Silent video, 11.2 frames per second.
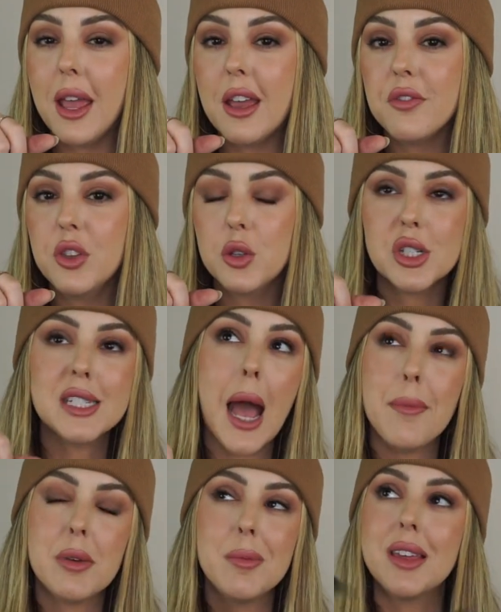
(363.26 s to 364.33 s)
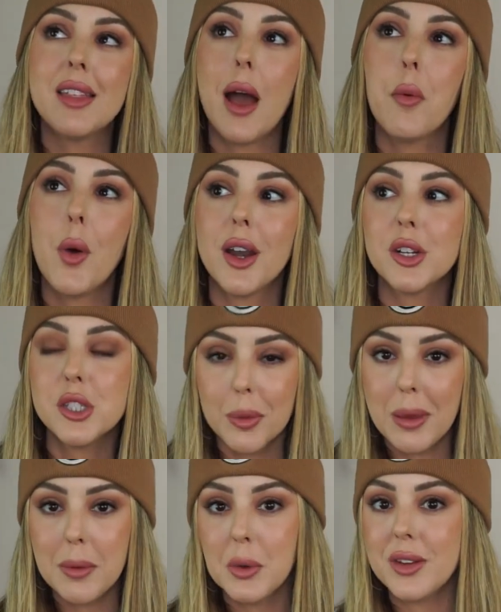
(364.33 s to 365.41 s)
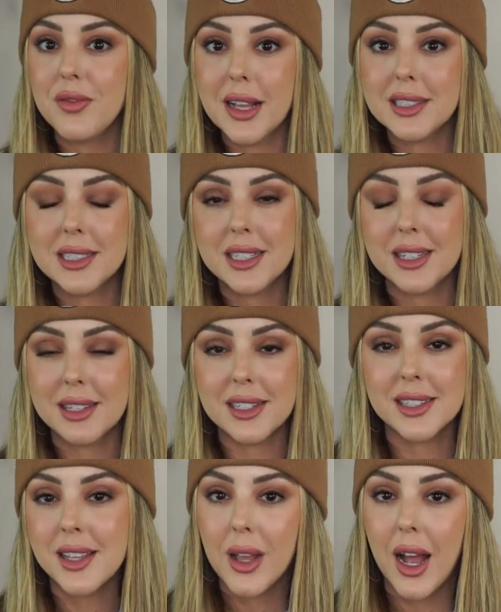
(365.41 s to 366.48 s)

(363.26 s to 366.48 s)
if you just happen to be that 1 or 2 people invested in this